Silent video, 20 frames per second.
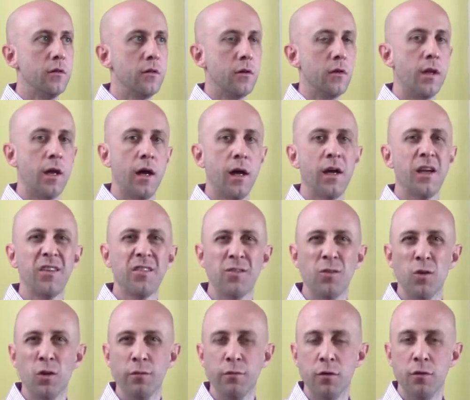or the highest
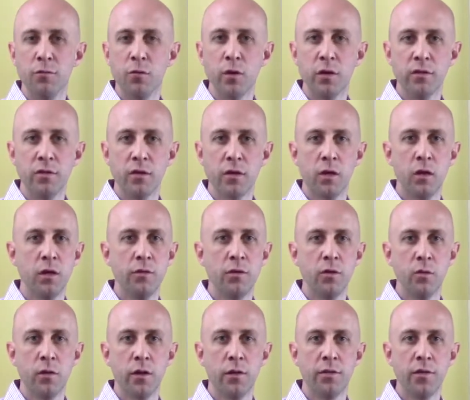note of your voicing, however
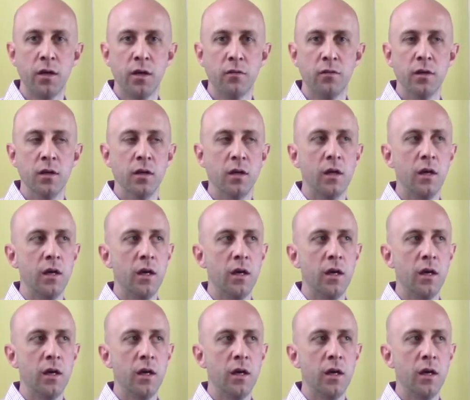you want to think of it,